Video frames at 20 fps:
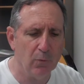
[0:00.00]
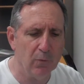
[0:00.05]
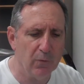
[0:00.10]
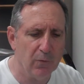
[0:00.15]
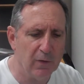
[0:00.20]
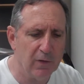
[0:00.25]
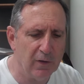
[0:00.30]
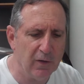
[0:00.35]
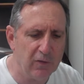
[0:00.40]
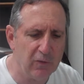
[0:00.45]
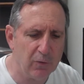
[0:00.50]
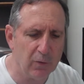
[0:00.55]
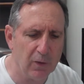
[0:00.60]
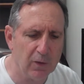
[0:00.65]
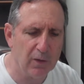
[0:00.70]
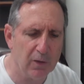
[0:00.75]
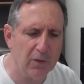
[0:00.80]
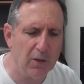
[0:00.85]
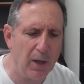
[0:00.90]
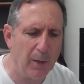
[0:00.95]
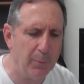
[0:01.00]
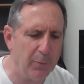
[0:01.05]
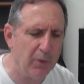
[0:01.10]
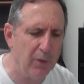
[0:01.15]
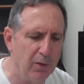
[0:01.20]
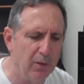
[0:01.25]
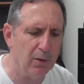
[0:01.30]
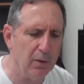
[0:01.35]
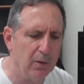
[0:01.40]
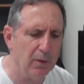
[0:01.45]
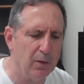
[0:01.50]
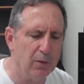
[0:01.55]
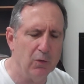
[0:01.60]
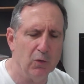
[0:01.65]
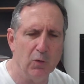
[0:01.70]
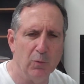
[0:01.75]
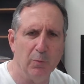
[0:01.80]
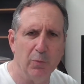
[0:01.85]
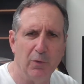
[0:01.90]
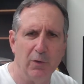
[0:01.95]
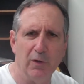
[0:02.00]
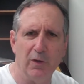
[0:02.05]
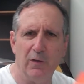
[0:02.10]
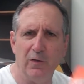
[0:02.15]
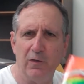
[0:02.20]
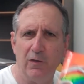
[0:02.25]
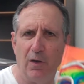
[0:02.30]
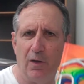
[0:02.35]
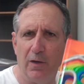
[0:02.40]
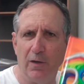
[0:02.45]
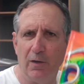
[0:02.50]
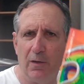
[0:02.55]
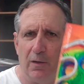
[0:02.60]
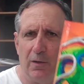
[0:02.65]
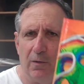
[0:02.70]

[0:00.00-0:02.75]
the district adopted a new book starting